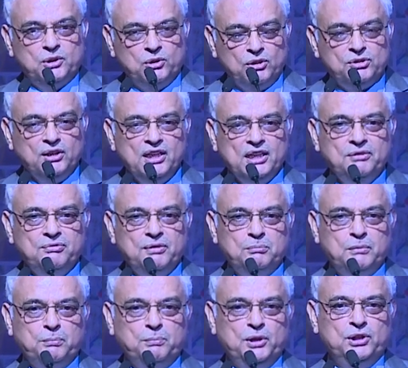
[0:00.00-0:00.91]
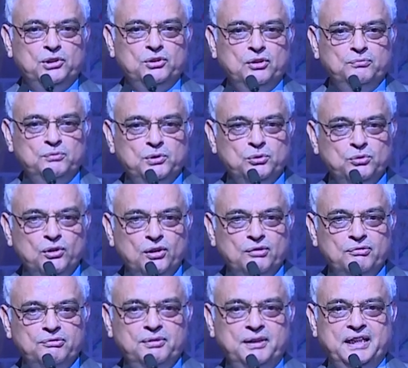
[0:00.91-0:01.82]
not only from the point of view
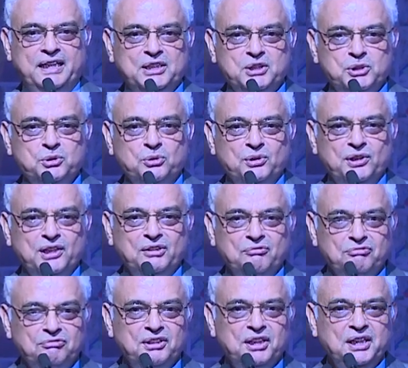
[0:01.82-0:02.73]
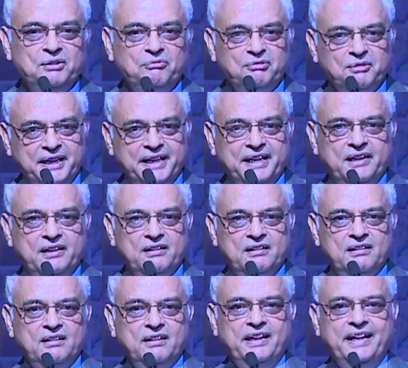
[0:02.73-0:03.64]
of ensuring free,
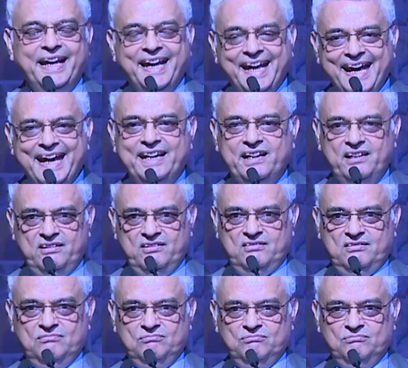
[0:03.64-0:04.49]
fair, and